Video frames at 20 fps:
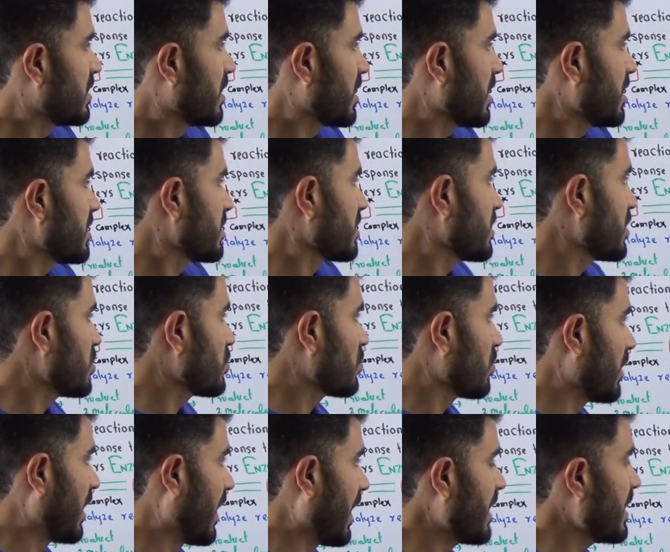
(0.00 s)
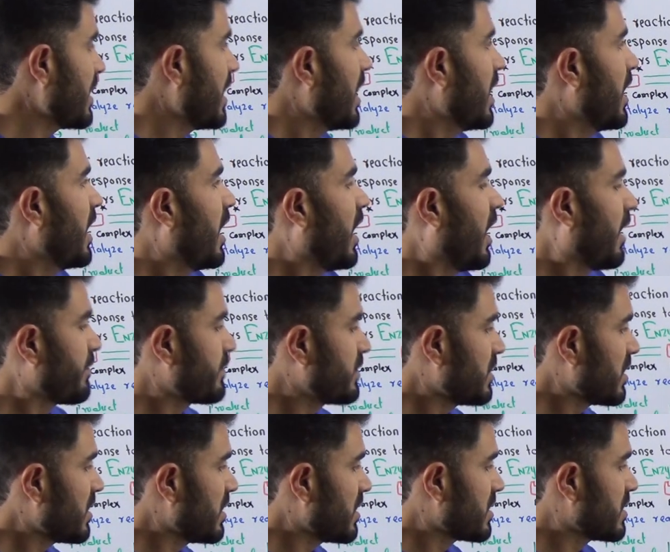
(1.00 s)
rate reached to 9.
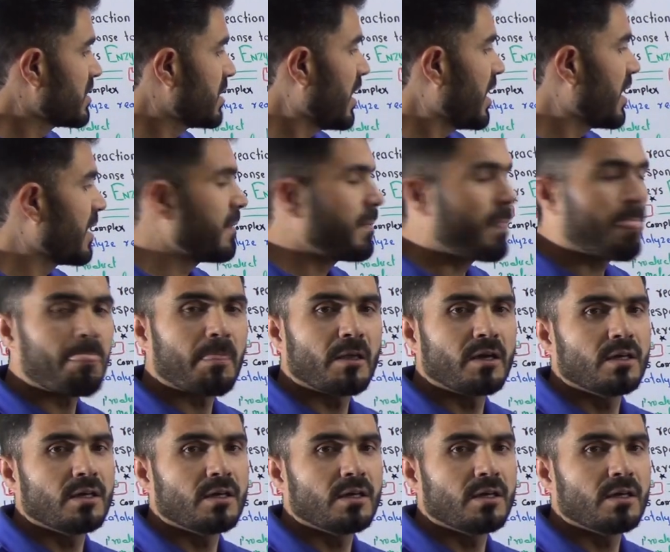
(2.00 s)
After the 10,